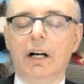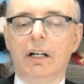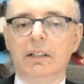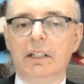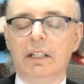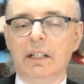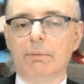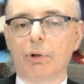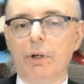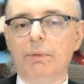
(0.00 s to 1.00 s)
the
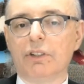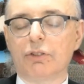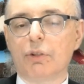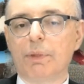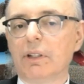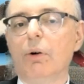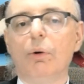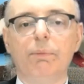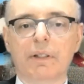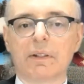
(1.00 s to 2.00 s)
employment issues, but the
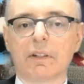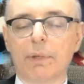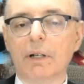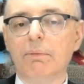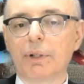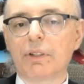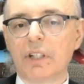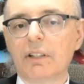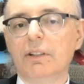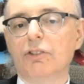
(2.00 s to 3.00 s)
whole business. But I'm
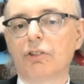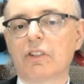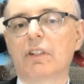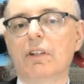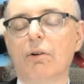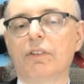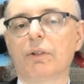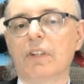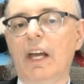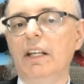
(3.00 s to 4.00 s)
particularly interested to know if
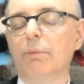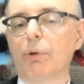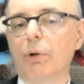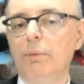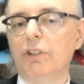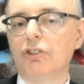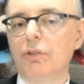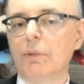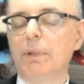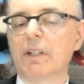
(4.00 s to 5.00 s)
there's any employment
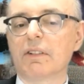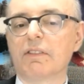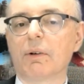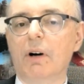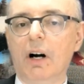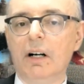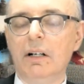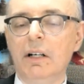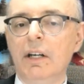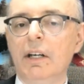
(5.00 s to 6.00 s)
issues, because if there
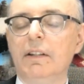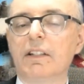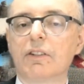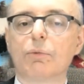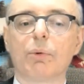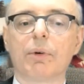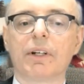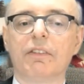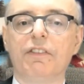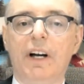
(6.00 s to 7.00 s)
are, this is where we're
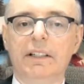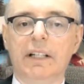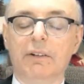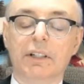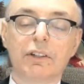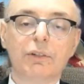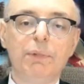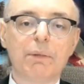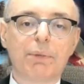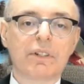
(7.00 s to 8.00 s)
going to find out. And it could
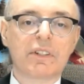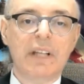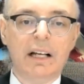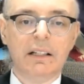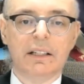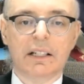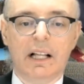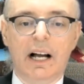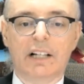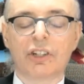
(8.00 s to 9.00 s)
be a personality
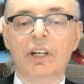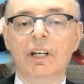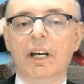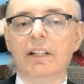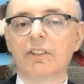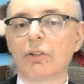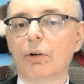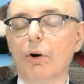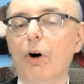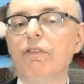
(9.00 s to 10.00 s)
clash. And
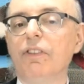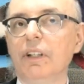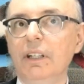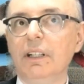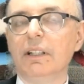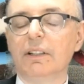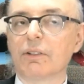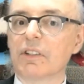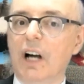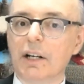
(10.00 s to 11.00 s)
so hopefully
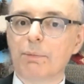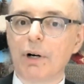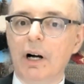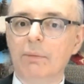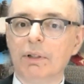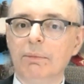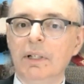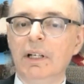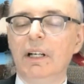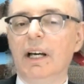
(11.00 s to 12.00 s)
there's not a problem.
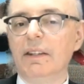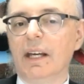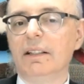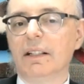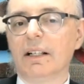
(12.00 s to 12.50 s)
And then,